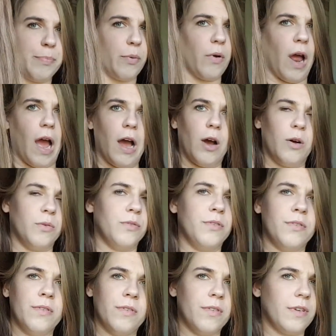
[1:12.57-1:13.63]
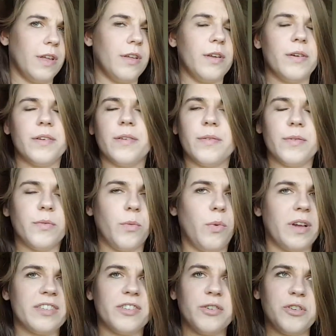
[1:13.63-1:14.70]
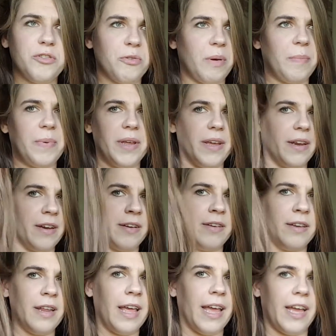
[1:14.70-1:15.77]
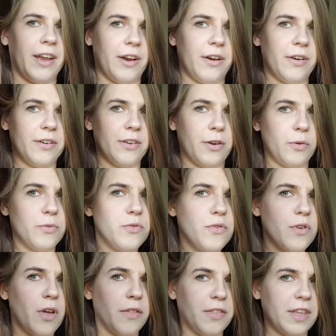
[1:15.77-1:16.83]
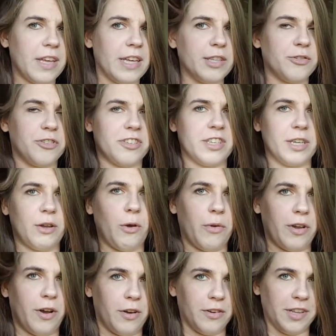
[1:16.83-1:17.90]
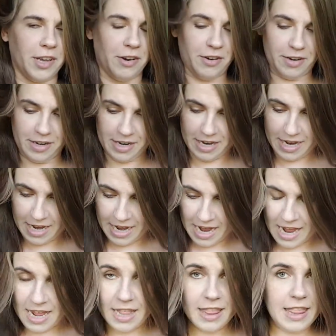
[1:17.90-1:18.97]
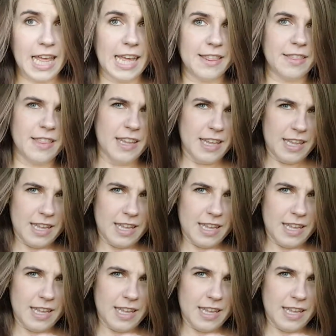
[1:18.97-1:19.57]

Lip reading: brown Western European hair. Nothing interesting going on here. Then,